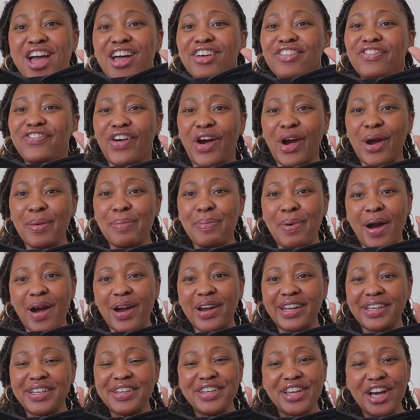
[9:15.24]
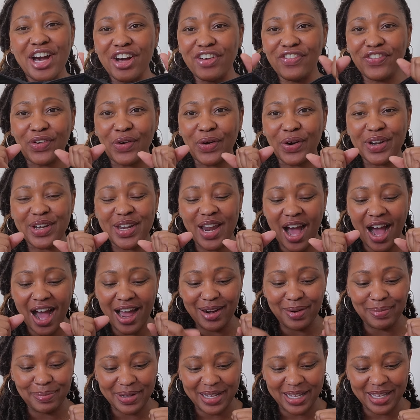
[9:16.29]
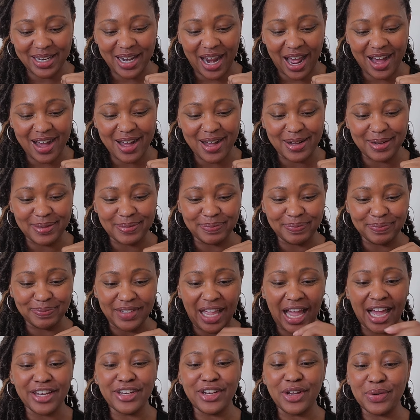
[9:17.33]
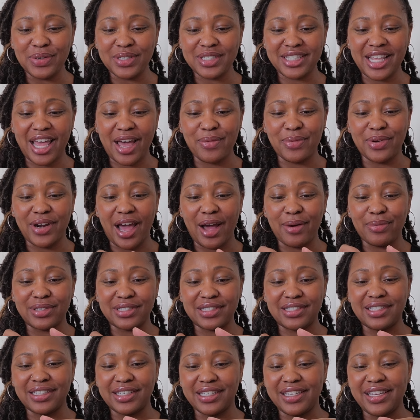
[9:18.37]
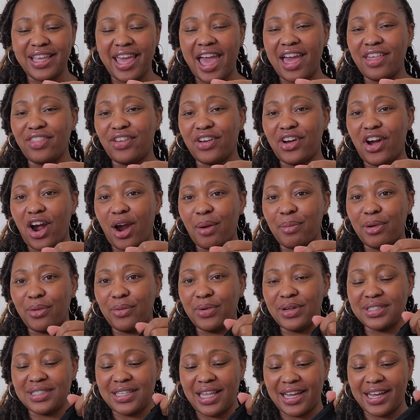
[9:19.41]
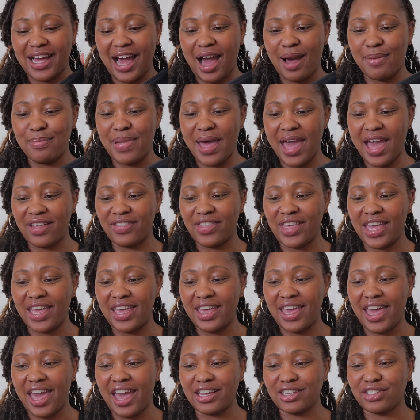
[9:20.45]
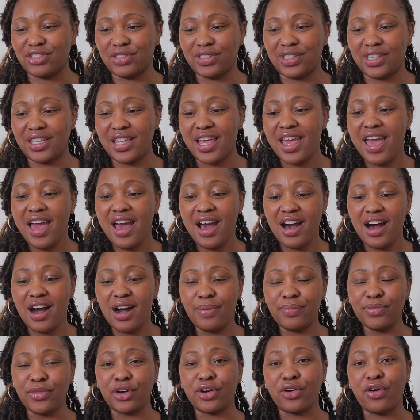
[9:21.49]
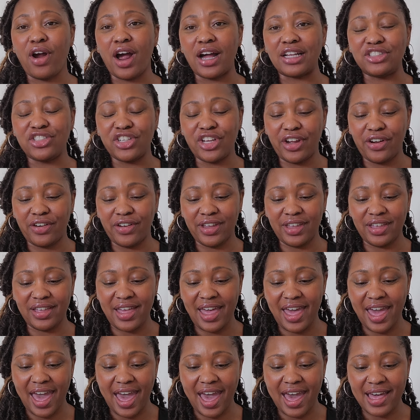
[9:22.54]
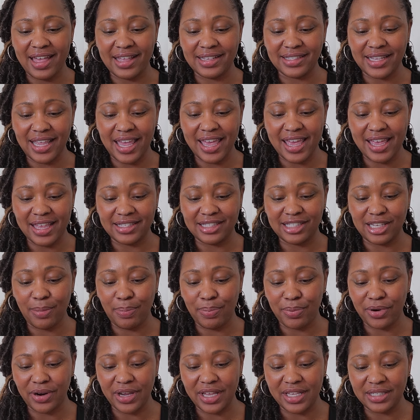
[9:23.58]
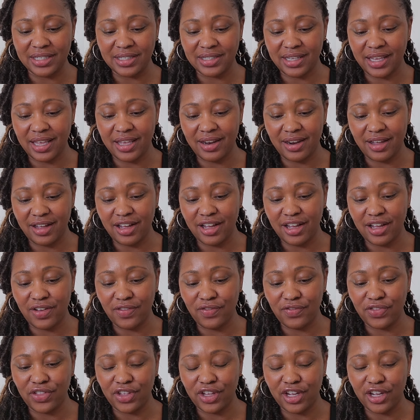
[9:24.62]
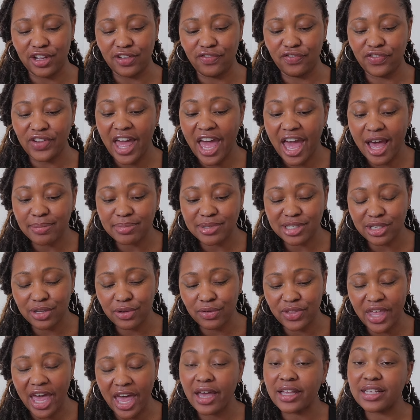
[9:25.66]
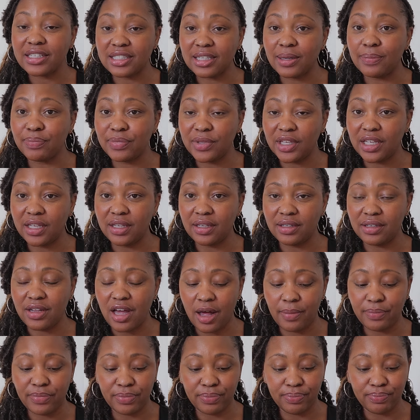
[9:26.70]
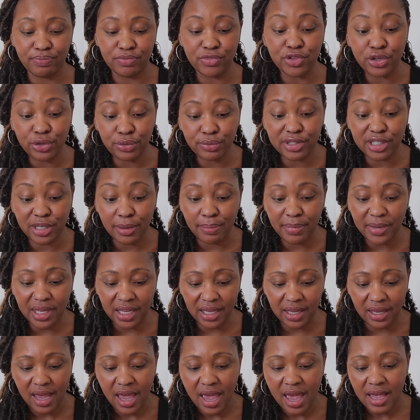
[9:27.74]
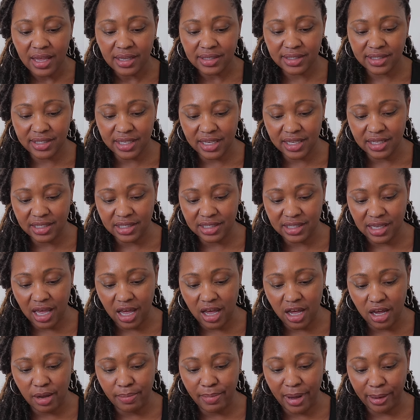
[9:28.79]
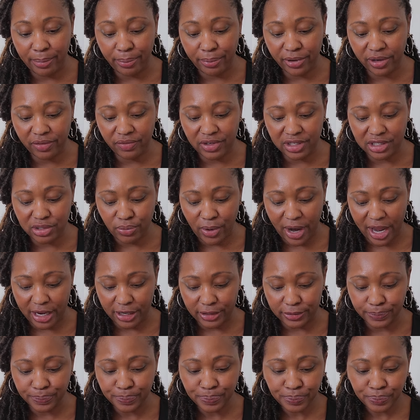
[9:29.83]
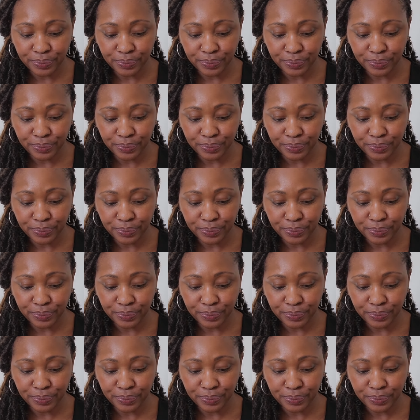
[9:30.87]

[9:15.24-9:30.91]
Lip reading: far apart enough or not, but I noticed that when I was looking at the garment once I got back, that it actually, the crotch area has a zipper instead of the flap. So that is something new to me since my previous round.